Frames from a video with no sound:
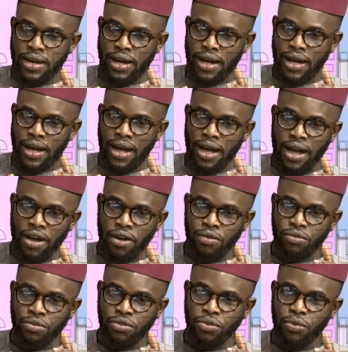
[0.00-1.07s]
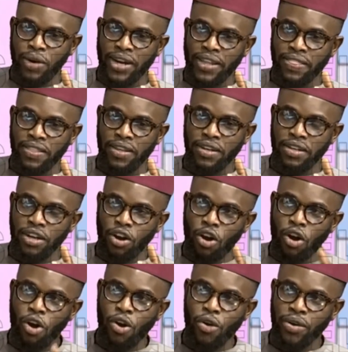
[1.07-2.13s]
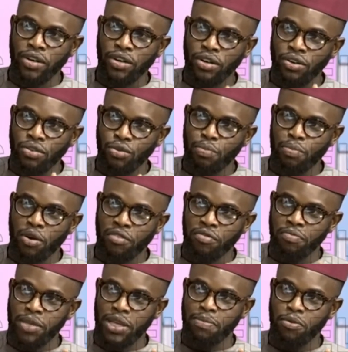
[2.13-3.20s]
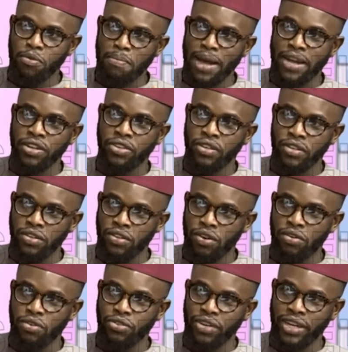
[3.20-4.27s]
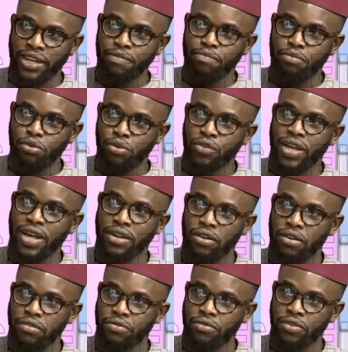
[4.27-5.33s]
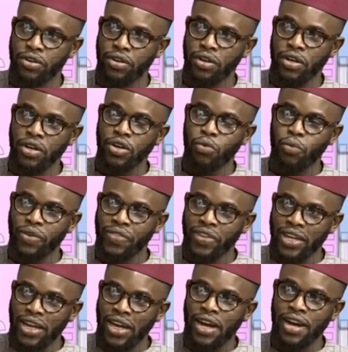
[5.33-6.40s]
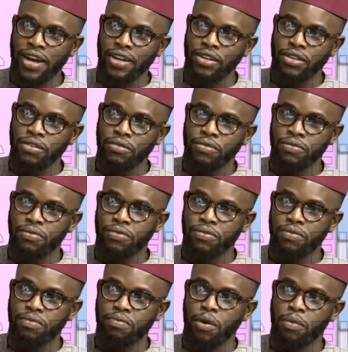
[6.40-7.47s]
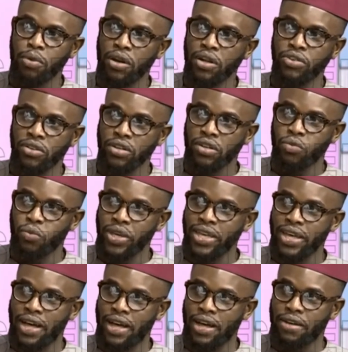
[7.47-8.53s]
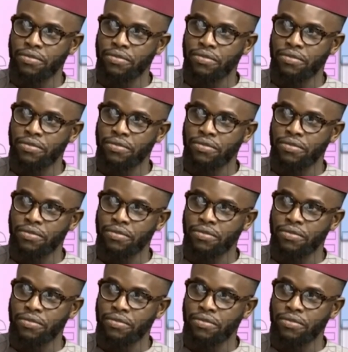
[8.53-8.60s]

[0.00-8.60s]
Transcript: how do I think the current group of people managing this country can pull that off with the kind of population that we have?